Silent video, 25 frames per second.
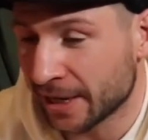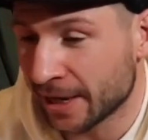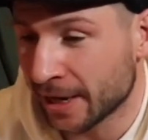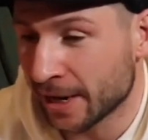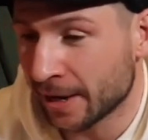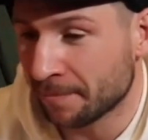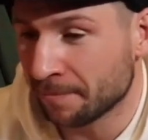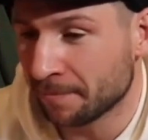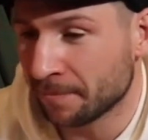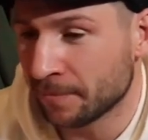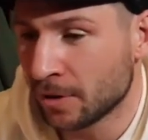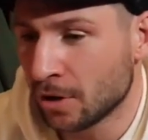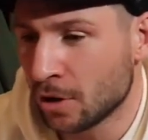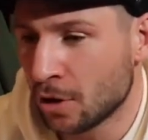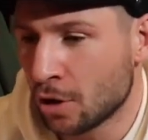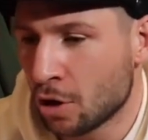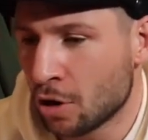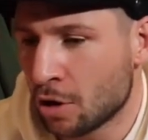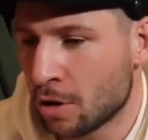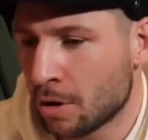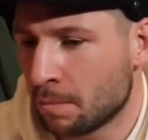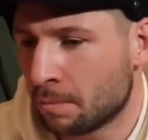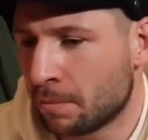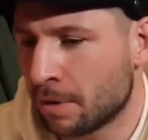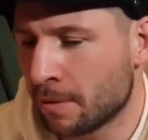Um,
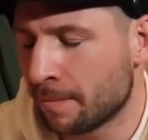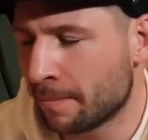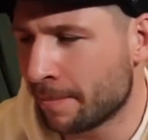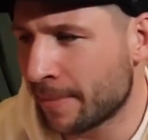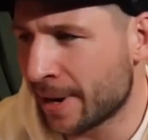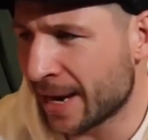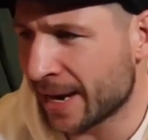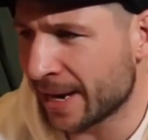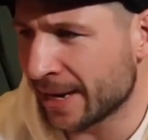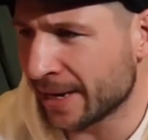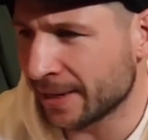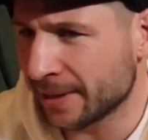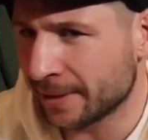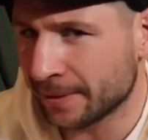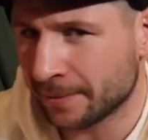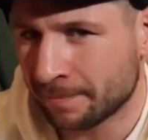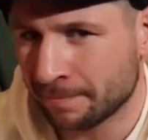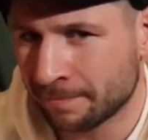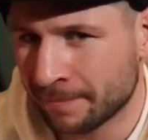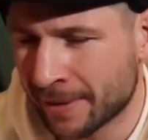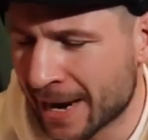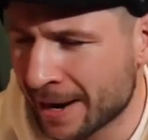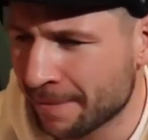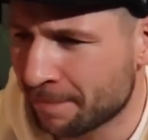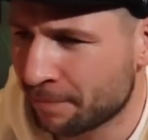but my
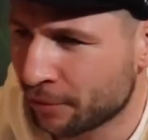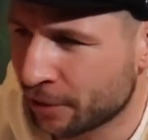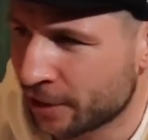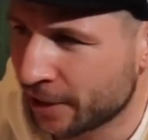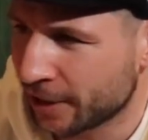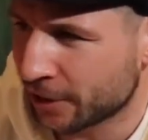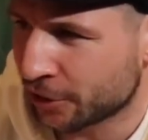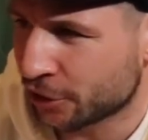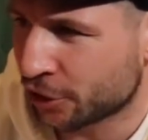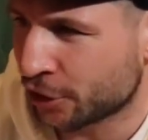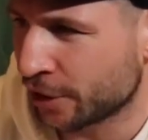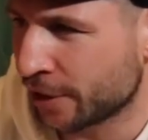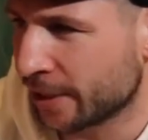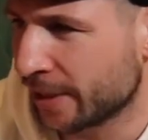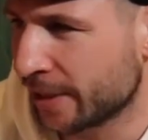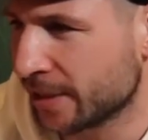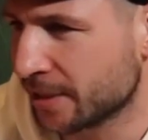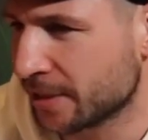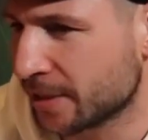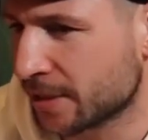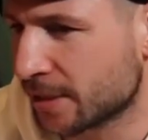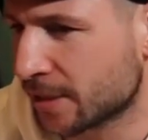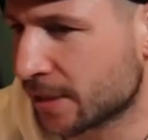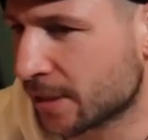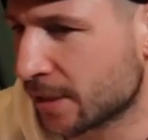my prediction
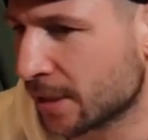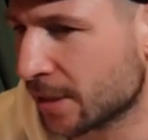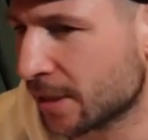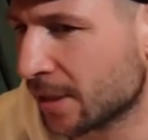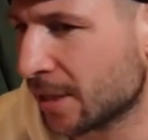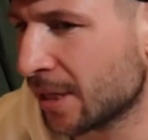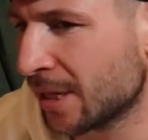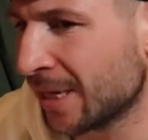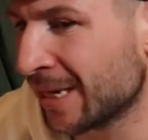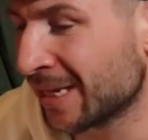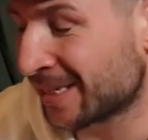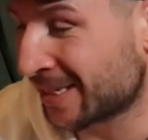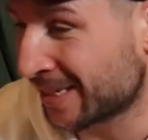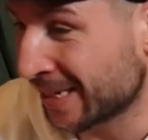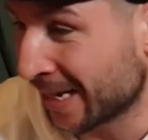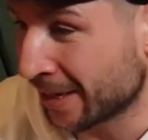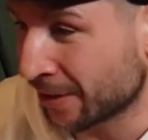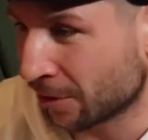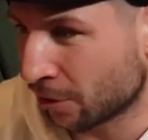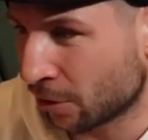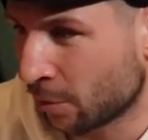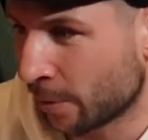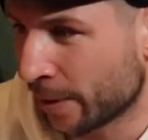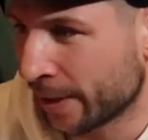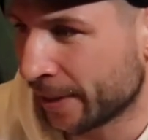is a
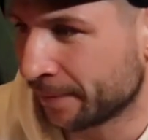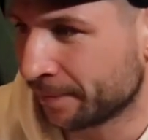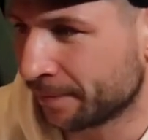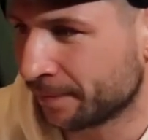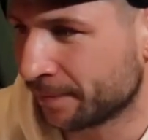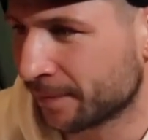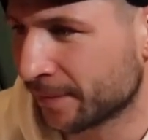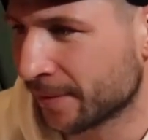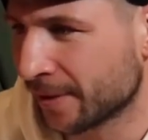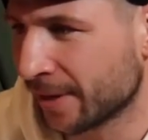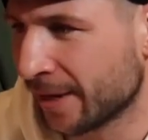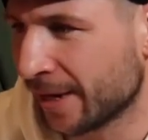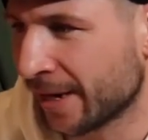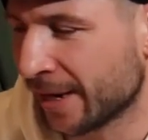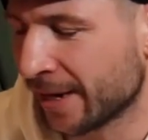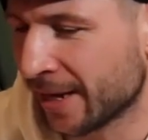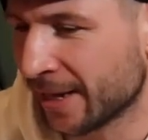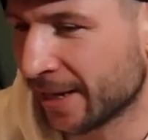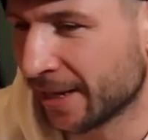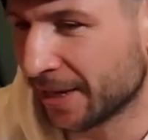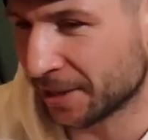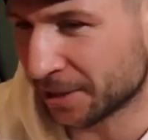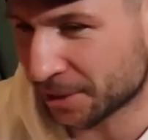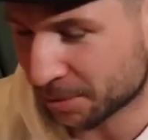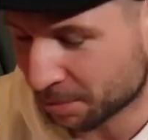Tank win, and
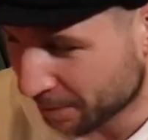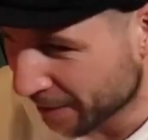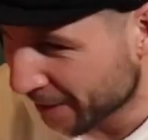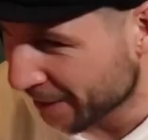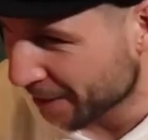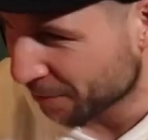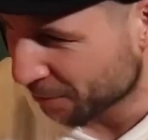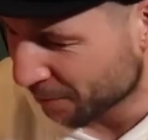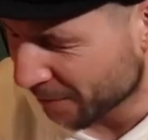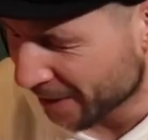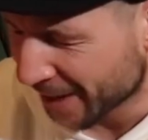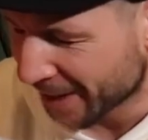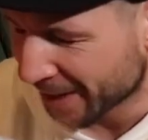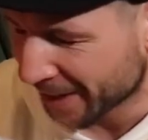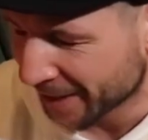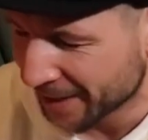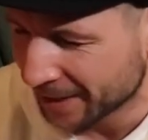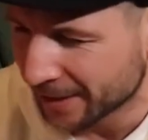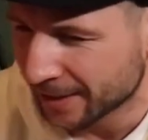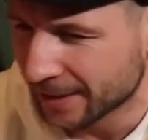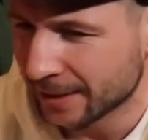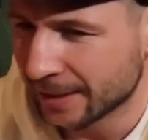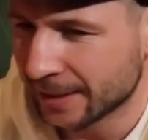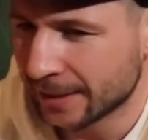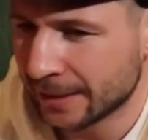I'll explain why.
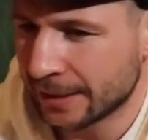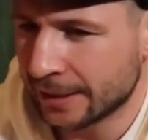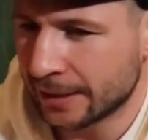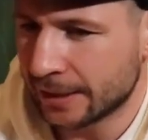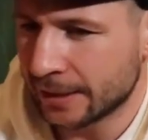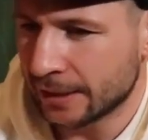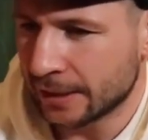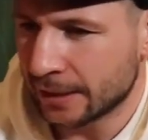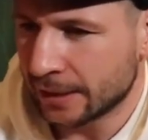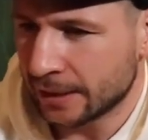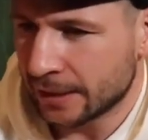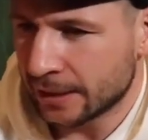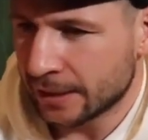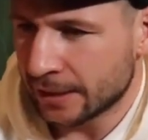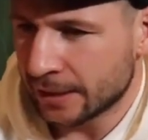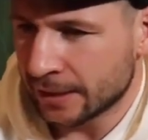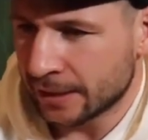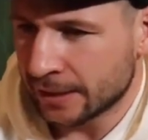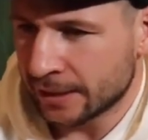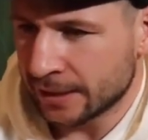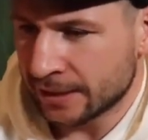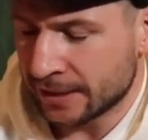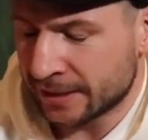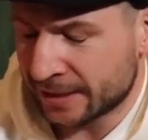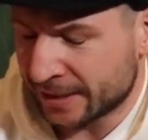
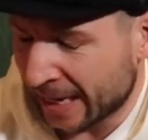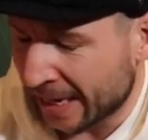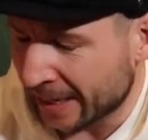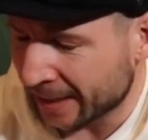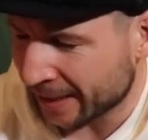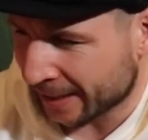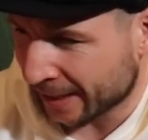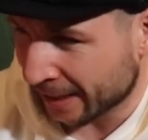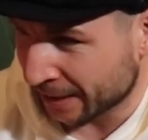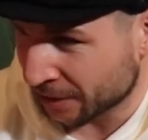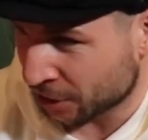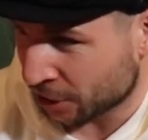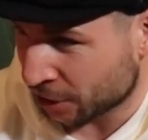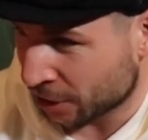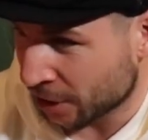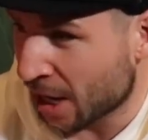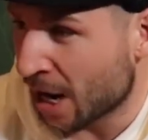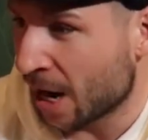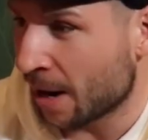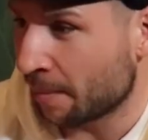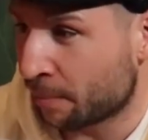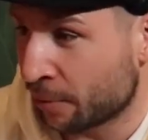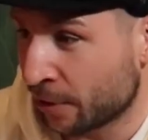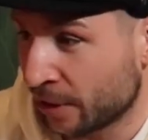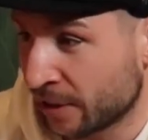Tank can
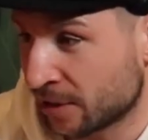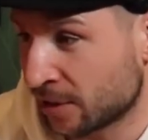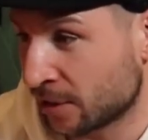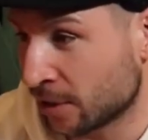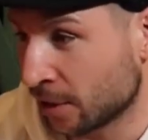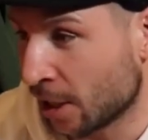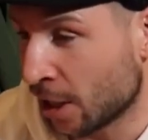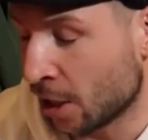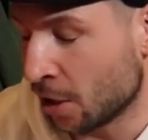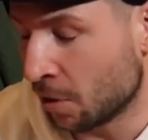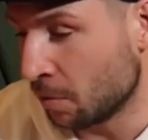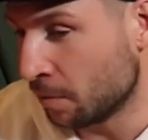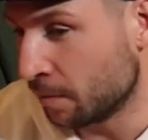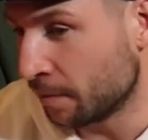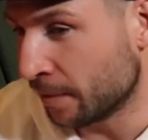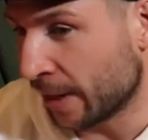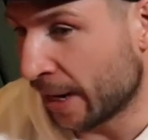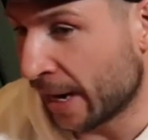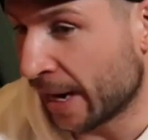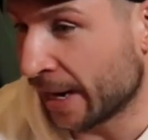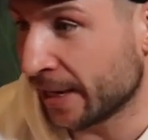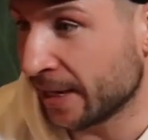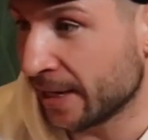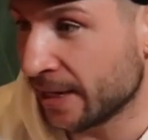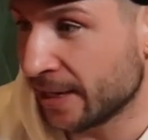start pretty slow,
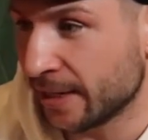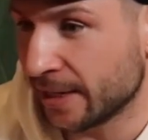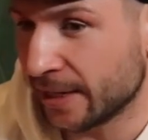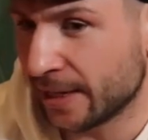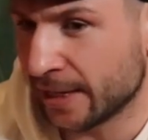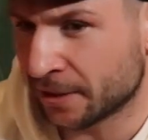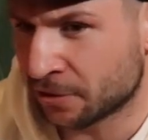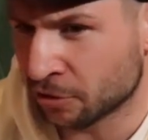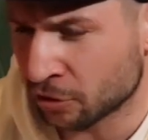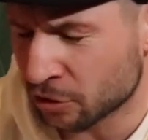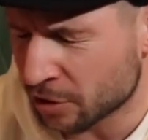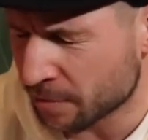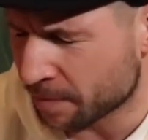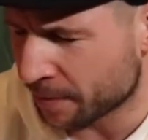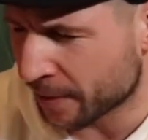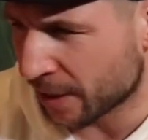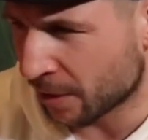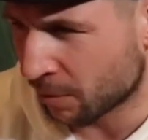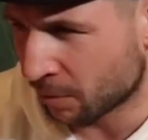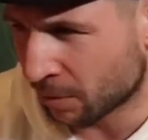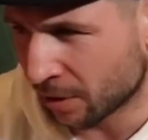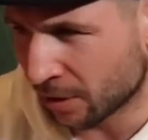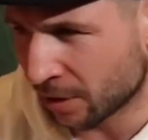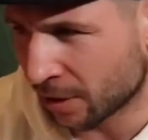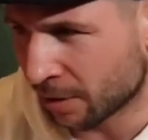and he, he does a bit
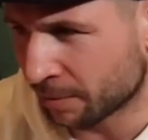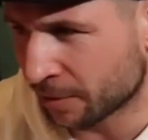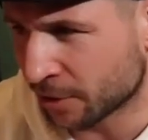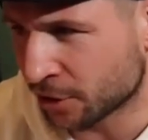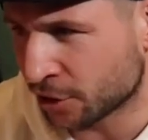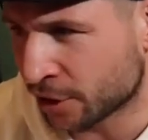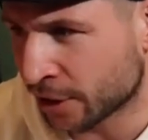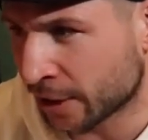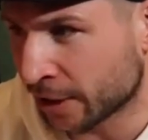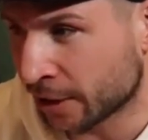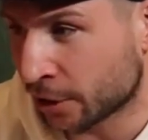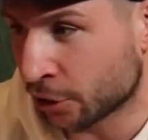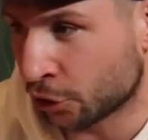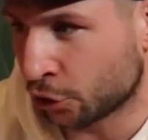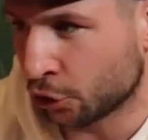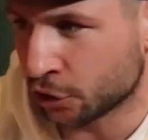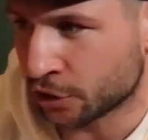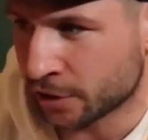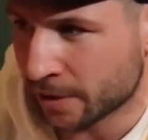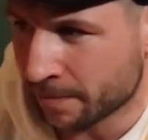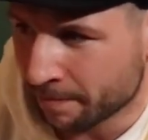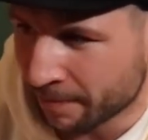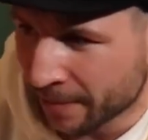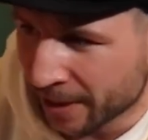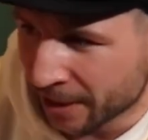of what Lomachenko
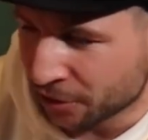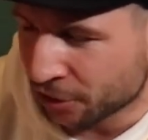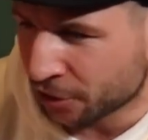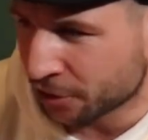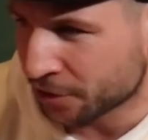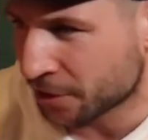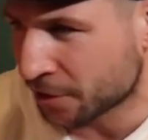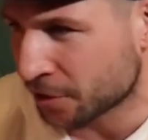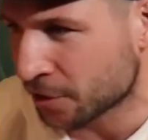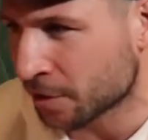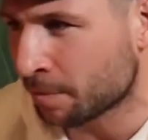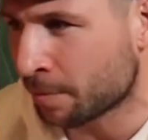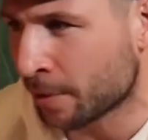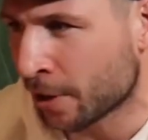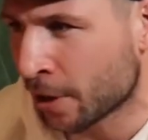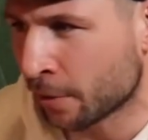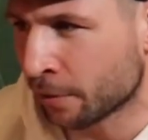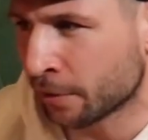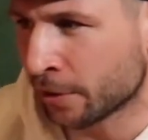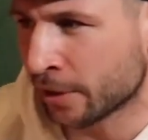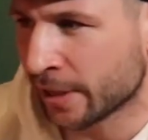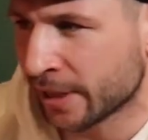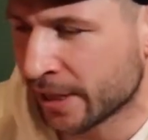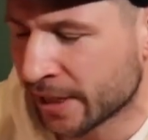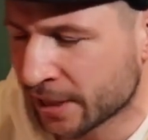does. He measures his
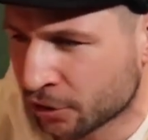opponent.